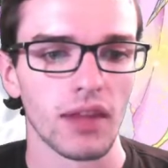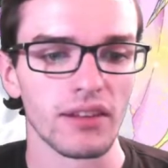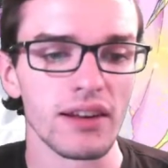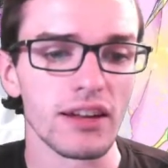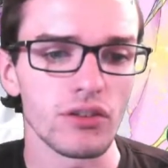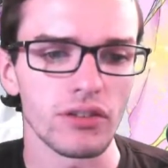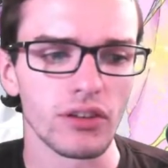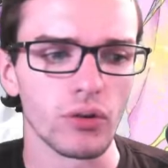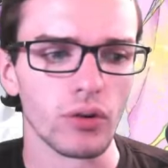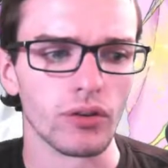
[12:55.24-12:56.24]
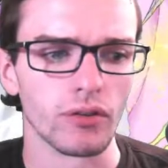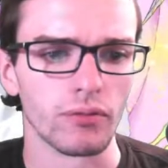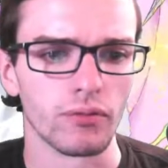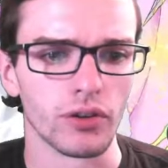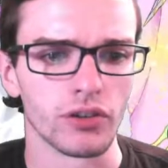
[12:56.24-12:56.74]
An interesting duo
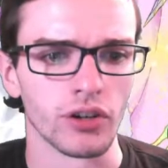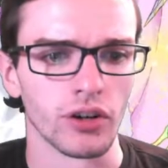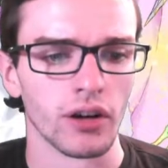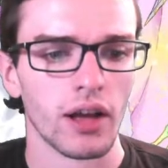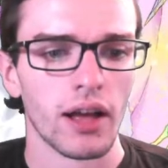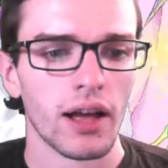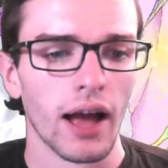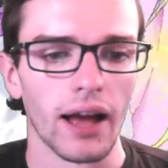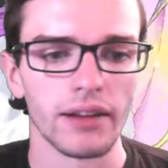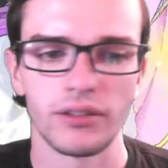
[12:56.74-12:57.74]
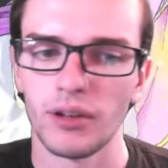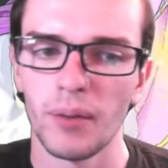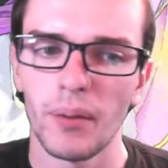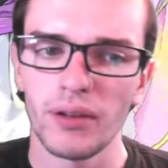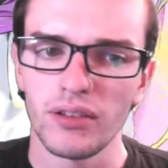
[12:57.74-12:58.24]
for sure. Am
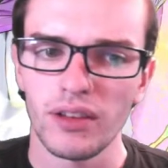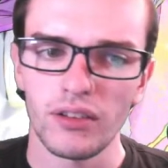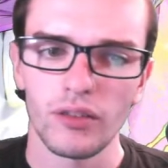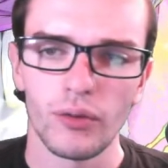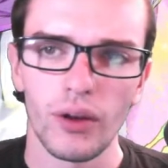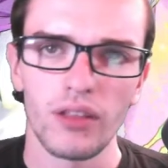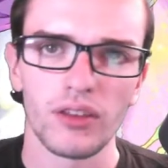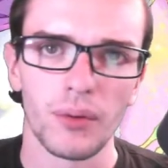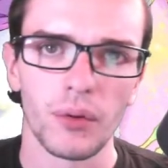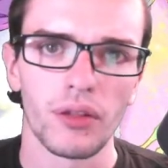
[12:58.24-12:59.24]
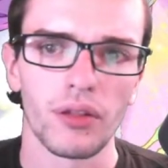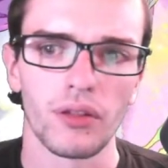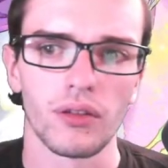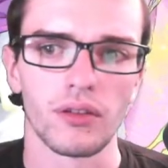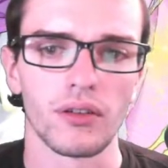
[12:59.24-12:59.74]
I about to get to the 40th summon with
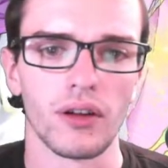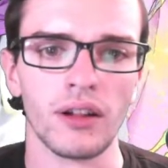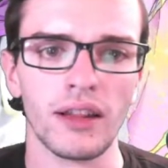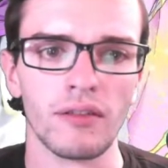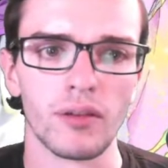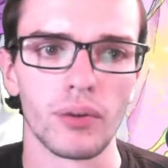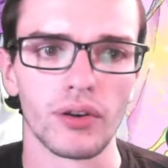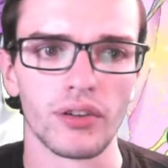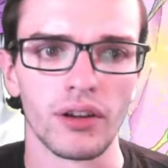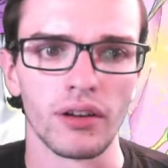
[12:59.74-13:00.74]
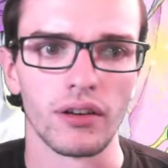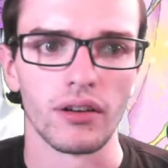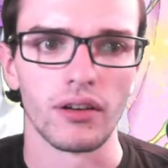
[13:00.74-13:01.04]
11%?